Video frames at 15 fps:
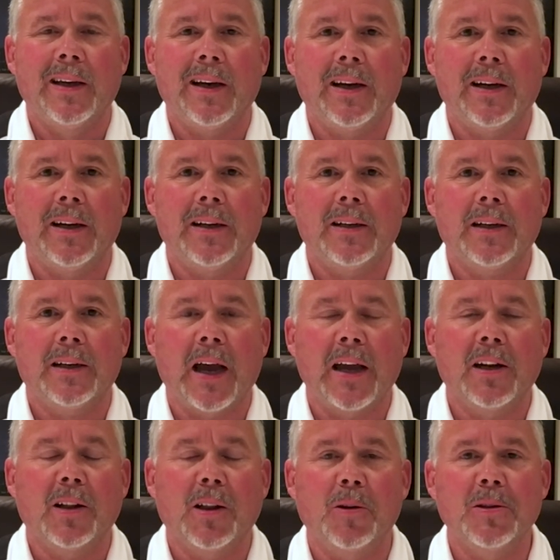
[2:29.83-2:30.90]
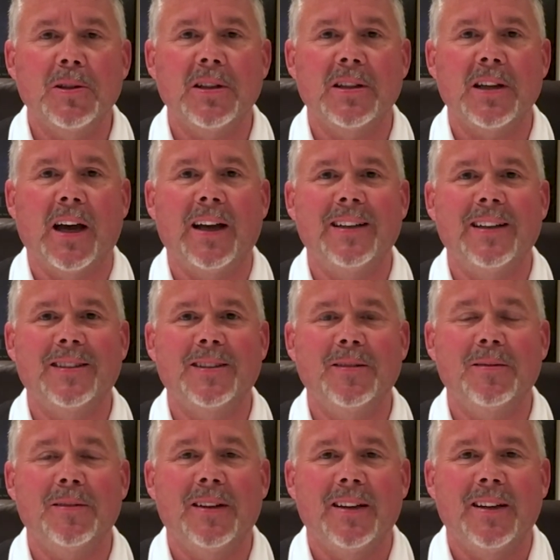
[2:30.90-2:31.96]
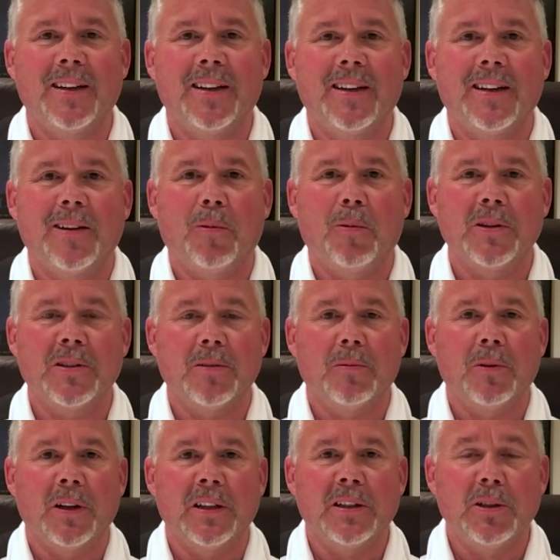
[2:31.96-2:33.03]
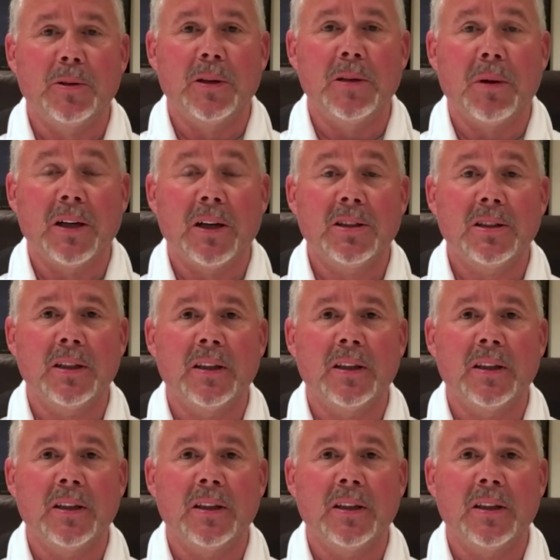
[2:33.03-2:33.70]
kind of closed his eyes and wasn't really doing much.